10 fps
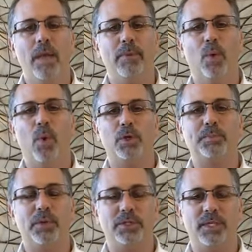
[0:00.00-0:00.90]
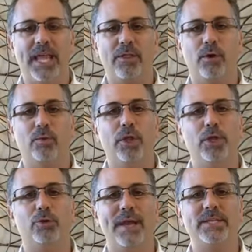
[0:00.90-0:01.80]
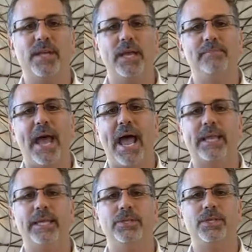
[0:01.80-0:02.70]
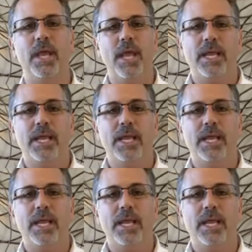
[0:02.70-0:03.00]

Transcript: Bill Walsh put together a really great tight package.